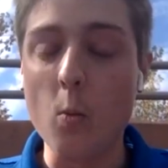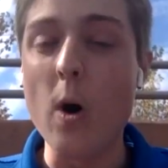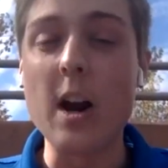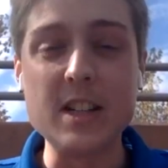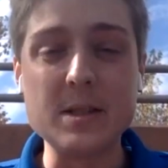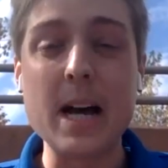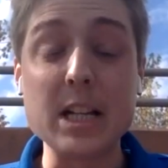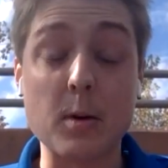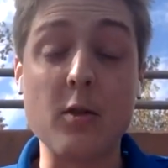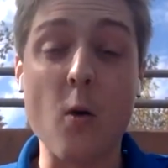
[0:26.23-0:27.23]
one of his
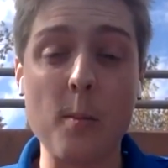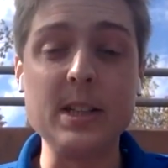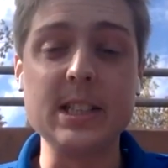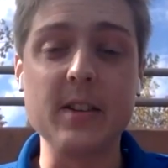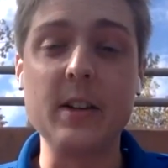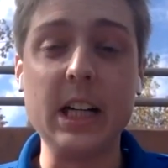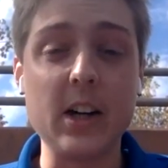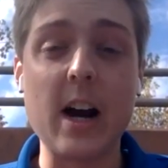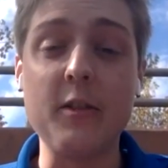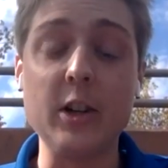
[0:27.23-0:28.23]
best performances of the
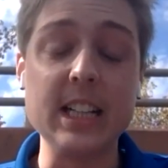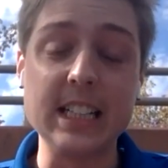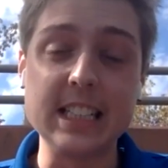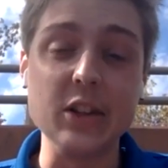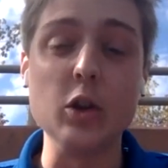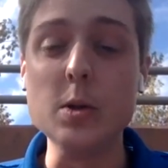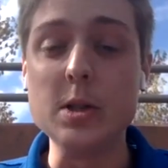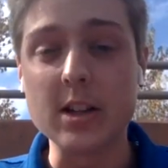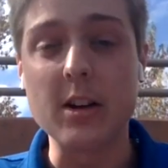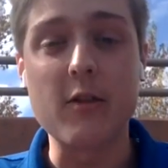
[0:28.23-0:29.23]
year after Tennessee
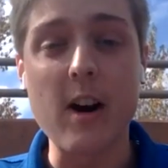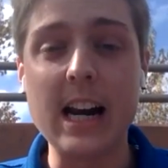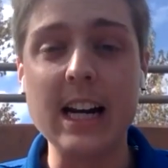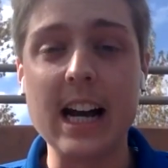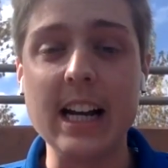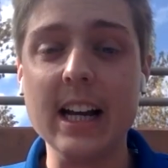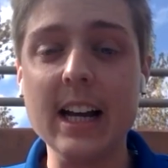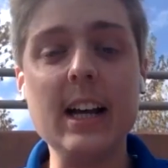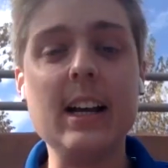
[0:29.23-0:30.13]
loses on Friday night.